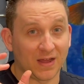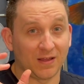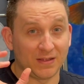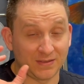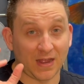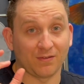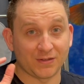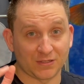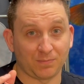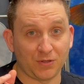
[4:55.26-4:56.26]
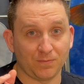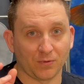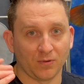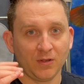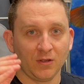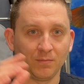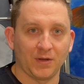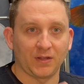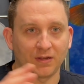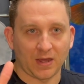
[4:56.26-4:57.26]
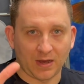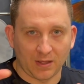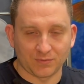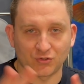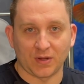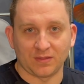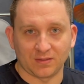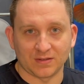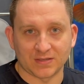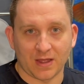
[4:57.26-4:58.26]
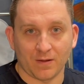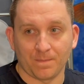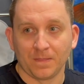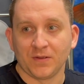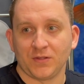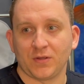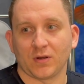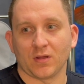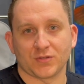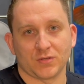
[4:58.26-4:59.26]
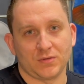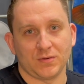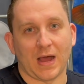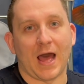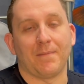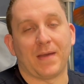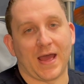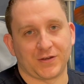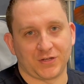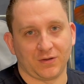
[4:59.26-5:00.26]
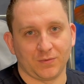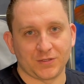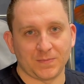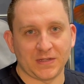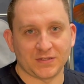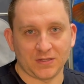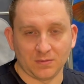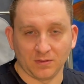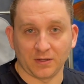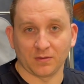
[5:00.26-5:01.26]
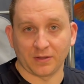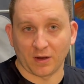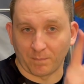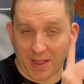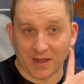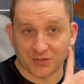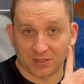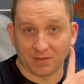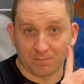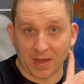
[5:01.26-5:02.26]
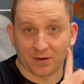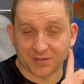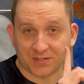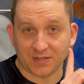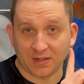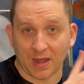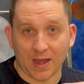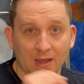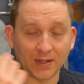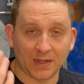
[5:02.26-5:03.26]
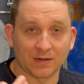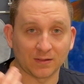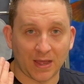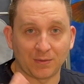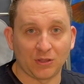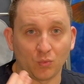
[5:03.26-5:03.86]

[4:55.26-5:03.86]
it dilates the pupil, but it can kind of help straighten things out. You can also do eye patching, which means that you literally are patching the better seeing eye and allowing the